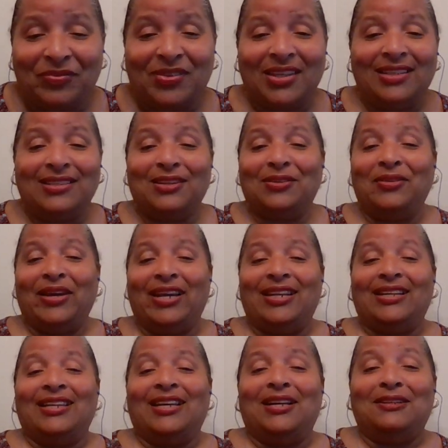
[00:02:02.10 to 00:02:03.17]
is a great
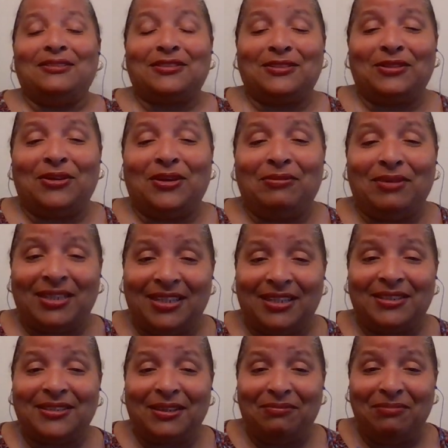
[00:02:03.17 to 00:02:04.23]
love story, but
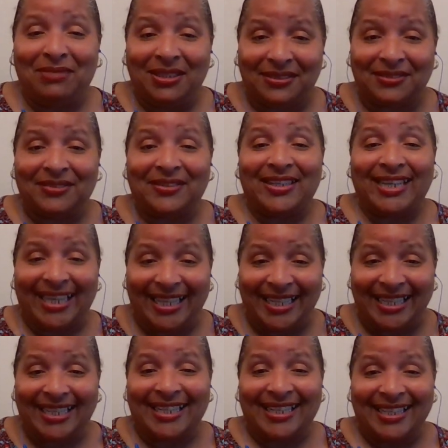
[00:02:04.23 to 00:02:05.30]
there's a mystery in it.